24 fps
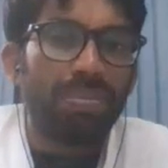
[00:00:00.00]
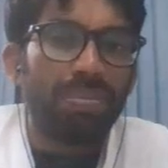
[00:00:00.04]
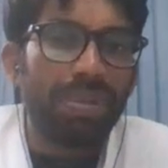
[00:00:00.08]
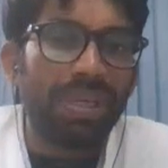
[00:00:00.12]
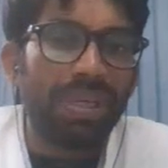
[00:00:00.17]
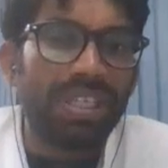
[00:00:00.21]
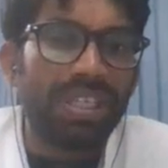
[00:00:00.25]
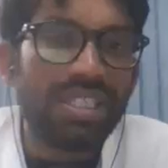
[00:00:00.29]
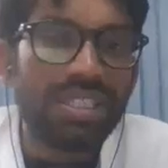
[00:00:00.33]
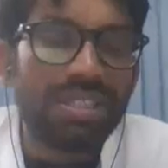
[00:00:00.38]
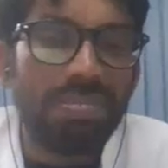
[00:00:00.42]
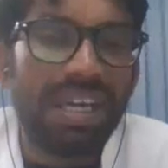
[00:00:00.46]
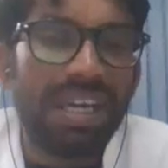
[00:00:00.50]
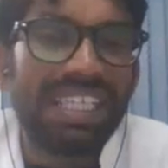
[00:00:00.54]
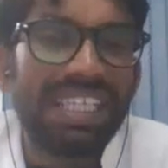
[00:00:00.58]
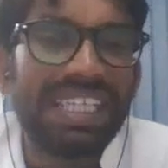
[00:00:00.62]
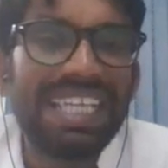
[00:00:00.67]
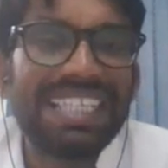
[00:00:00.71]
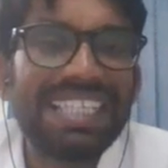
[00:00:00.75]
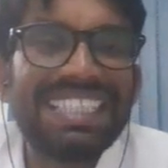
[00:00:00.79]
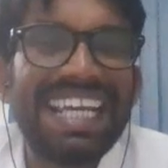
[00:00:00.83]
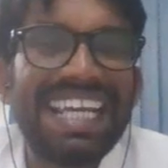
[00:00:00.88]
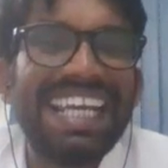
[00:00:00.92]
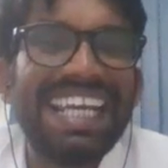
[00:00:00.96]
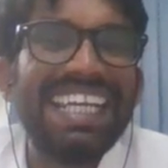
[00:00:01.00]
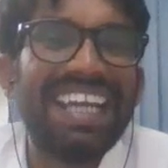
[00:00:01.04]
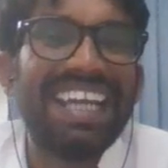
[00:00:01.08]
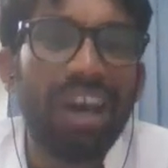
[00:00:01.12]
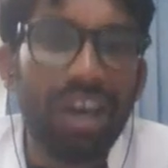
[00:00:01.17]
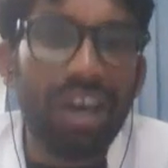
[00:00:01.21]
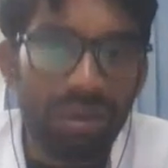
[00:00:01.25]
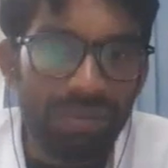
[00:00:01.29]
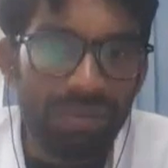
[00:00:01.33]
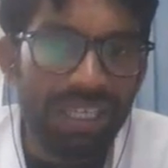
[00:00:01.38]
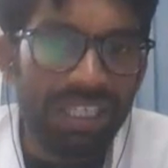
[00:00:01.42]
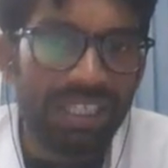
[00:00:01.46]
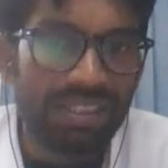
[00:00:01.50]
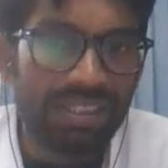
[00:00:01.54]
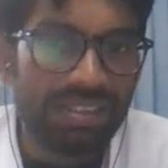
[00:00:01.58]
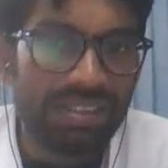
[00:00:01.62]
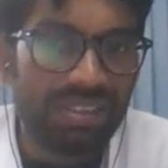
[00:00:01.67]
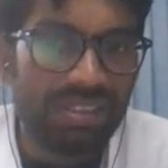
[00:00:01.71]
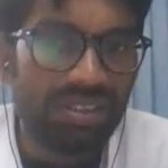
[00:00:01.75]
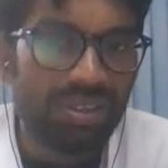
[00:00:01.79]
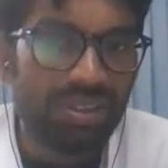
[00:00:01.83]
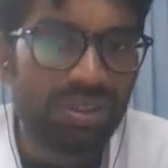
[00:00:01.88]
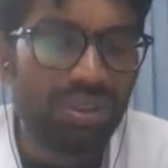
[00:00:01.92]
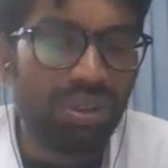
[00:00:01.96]
is metals and non-metals.
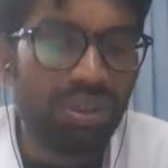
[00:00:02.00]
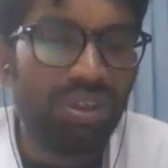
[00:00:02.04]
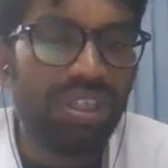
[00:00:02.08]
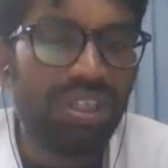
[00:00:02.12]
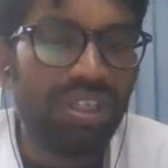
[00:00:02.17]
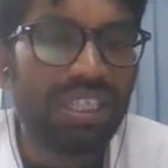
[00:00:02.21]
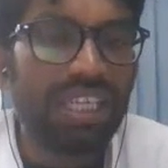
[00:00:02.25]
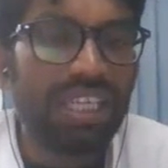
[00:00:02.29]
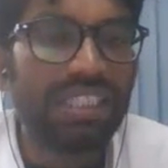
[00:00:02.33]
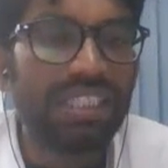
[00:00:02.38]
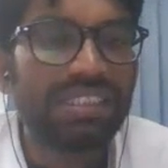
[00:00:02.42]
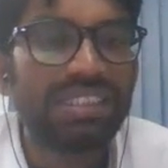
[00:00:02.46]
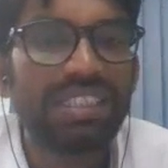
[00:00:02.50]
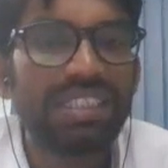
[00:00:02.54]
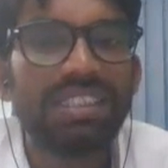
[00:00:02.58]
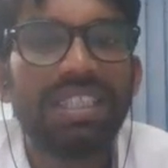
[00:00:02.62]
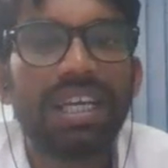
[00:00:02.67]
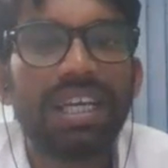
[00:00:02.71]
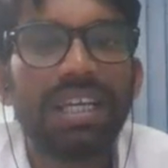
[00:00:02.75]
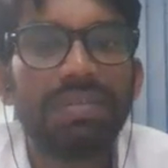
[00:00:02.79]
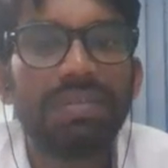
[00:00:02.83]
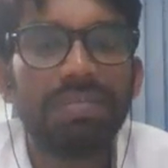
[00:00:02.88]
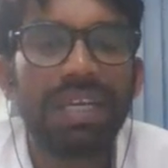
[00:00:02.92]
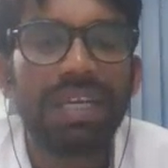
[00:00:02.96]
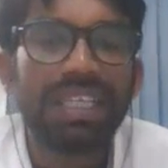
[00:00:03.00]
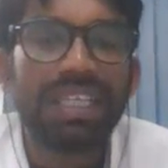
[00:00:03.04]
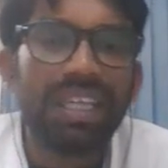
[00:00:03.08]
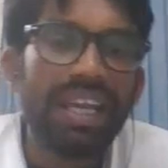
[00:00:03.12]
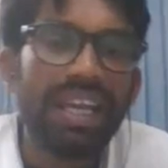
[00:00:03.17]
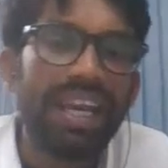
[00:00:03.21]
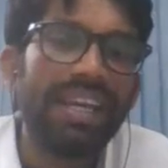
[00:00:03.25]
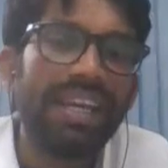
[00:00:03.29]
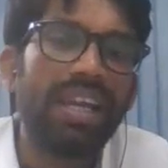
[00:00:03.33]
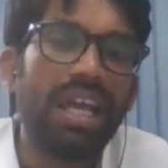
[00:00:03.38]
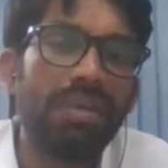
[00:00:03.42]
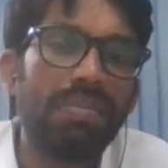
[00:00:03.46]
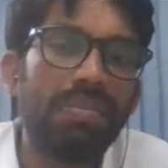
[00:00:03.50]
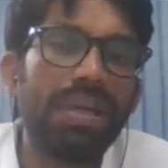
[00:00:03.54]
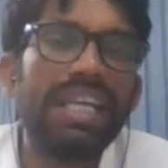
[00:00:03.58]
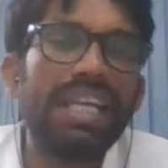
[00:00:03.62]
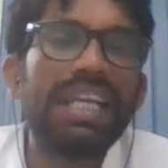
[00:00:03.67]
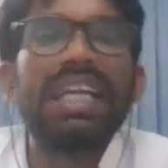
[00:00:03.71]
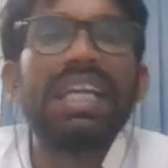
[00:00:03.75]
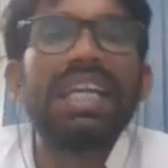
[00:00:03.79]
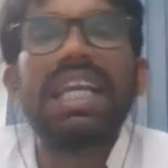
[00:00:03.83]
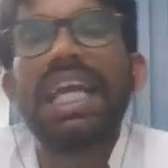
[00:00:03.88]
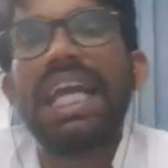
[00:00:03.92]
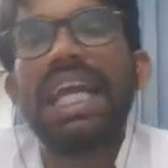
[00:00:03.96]
So you can see that metal and
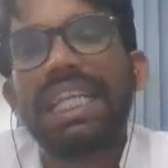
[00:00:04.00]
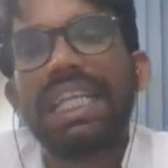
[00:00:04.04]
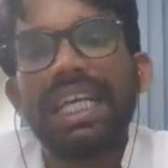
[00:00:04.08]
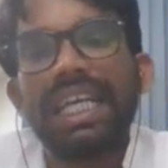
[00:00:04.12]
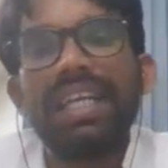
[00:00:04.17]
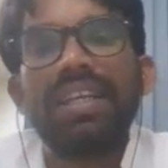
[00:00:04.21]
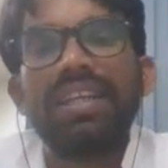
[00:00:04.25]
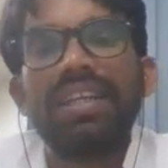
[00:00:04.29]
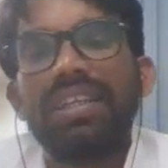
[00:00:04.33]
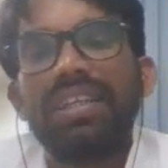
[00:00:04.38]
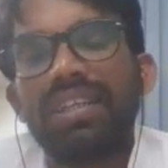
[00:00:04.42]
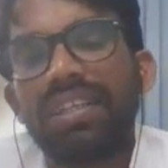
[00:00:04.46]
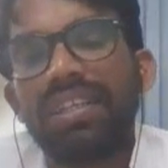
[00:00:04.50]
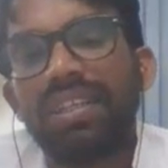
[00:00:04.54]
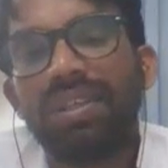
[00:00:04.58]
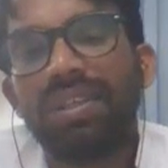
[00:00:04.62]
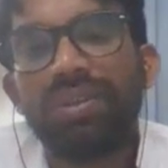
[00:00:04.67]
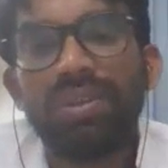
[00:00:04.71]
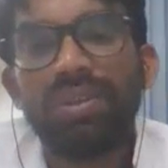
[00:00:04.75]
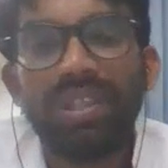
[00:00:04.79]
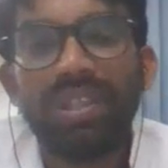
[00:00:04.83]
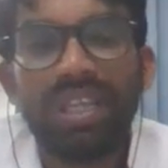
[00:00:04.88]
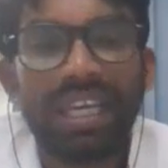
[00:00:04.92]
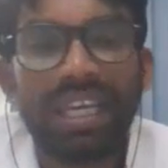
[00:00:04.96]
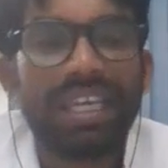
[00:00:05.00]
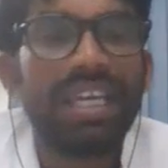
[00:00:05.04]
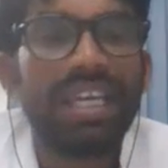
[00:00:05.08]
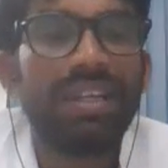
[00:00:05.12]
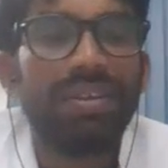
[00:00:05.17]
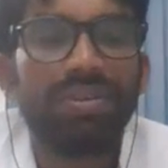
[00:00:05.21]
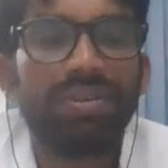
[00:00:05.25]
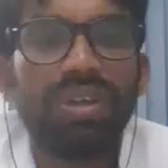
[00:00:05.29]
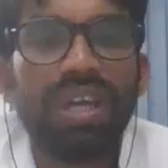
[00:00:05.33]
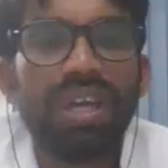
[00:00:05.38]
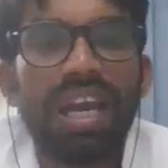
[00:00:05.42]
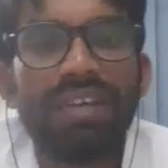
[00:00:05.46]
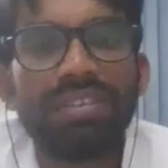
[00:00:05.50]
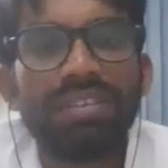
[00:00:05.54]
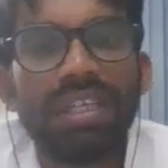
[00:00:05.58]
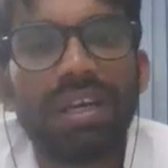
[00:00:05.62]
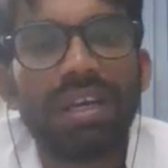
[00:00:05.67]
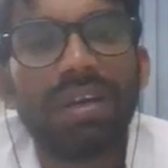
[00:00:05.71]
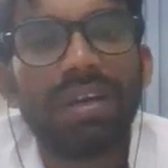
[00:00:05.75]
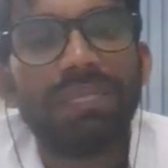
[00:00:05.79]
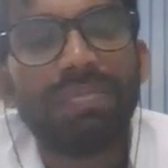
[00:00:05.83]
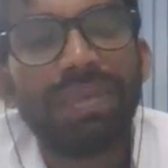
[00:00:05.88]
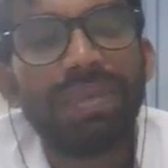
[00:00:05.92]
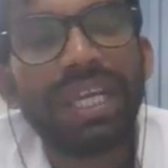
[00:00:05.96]
non-metal again we have
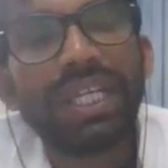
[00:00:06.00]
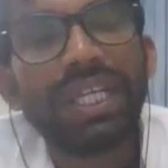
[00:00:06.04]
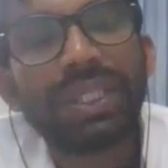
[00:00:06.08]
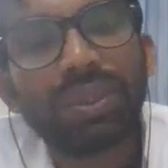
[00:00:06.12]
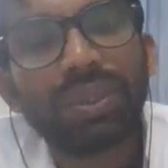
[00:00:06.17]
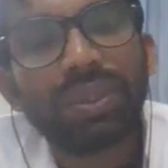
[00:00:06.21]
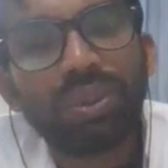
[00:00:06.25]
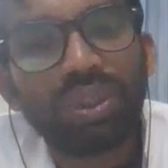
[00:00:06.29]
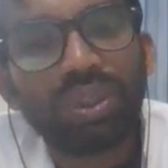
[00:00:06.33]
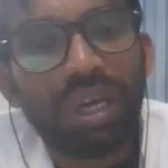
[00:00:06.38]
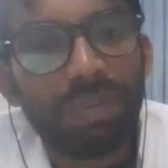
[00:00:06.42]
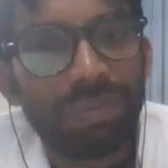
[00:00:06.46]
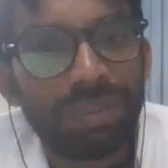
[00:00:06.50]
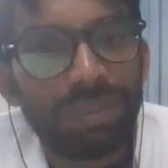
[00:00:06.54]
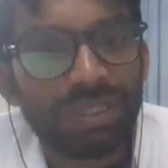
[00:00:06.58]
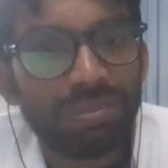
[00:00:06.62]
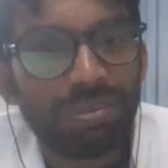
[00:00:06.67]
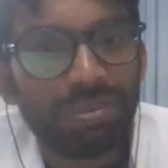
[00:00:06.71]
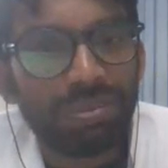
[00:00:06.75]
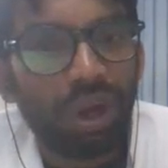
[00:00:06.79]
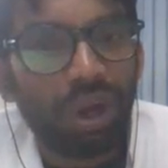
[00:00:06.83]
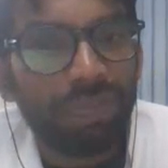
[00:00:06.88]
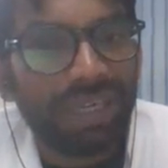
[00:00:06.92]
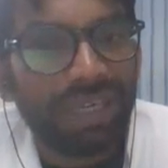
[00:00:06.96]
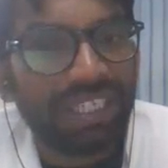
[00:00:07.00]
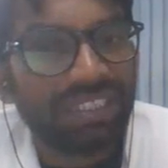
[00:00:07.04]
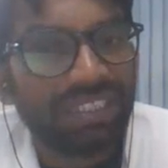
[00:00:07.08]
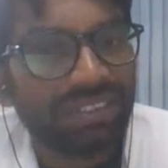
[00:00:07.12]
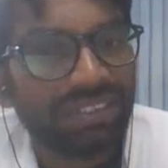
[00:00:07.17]
the main two topics: properties of